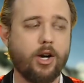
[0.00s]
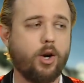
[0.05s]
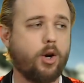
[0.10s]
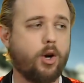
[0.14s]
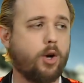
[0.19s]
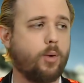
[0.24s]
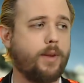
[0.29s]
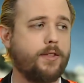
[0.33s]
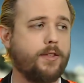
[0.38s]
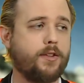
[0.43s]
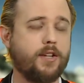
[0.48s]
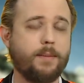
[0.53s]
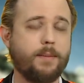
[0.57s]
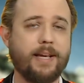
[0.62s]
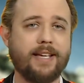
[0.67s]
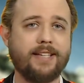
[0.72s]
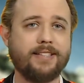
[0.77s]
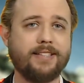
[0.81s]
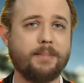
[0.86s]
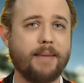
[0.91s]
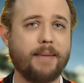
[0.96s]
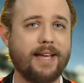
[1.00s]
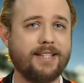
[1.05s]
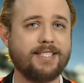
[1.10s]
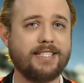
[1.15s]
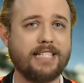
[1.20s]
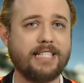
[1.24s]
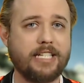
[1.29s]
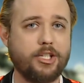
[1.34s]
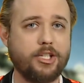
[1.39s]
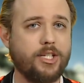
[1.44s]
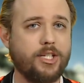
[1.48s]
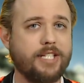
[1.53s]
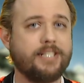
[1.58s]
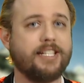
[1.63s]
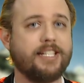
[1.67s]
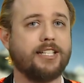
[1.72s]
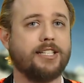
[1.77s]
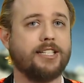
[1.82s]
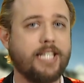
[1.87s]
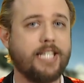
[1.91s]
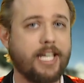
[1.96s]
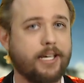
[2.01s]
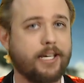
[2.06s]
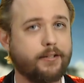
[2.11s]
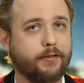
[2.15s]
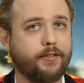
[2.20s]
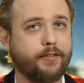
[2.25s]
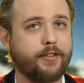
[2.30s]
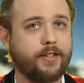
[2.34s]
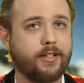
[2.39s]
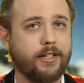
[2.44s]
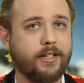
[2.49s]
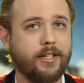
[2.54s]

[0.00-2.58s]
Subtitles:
or whether they're making the medicine that you need to live,